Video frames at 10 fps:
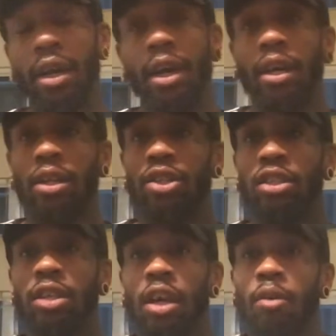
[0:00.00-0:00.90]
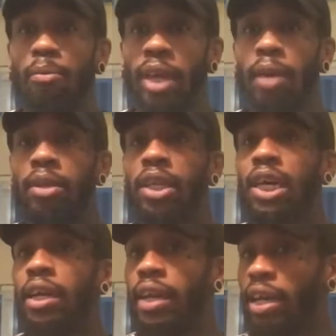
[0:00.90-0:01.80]
to just be able to
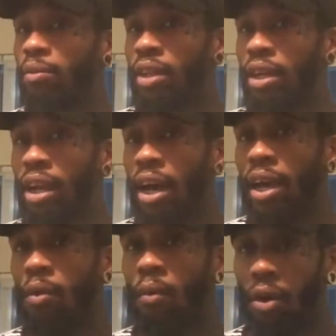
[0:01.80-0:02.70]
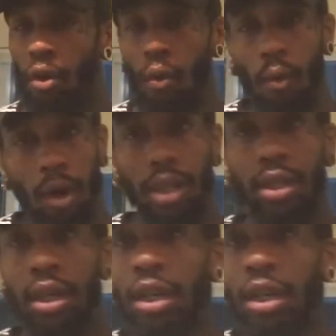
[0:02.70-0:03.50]
connect with the client one-on-one, to